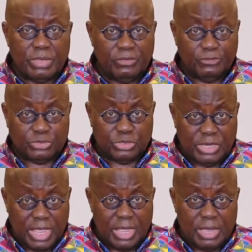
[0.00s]
For
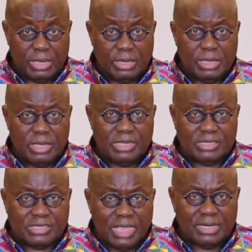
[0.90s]
today,
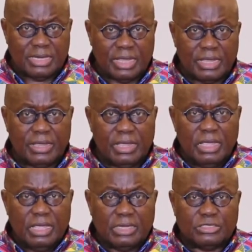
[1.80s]
Sunday,
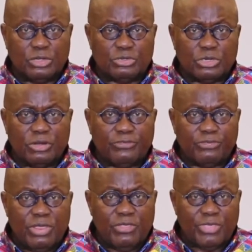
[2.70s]
a total of
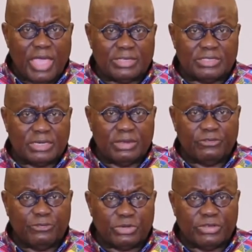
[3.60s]

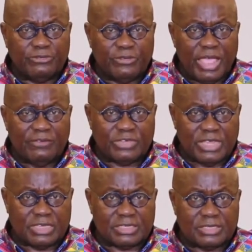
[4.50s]
3,045
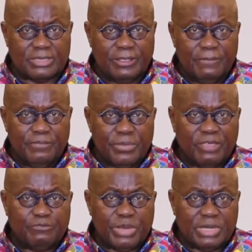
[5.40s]
tests
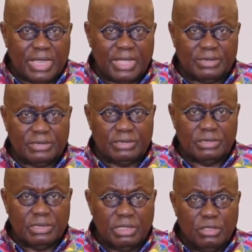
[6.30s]
have been done,
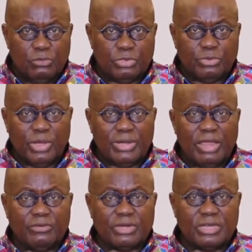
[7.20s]
with
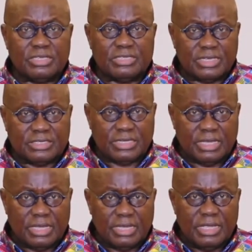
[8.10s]

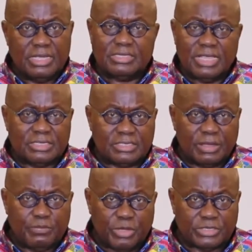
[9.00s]
160
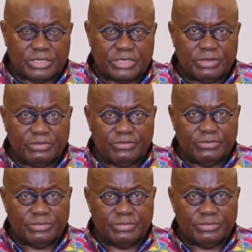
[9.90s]
testing positive.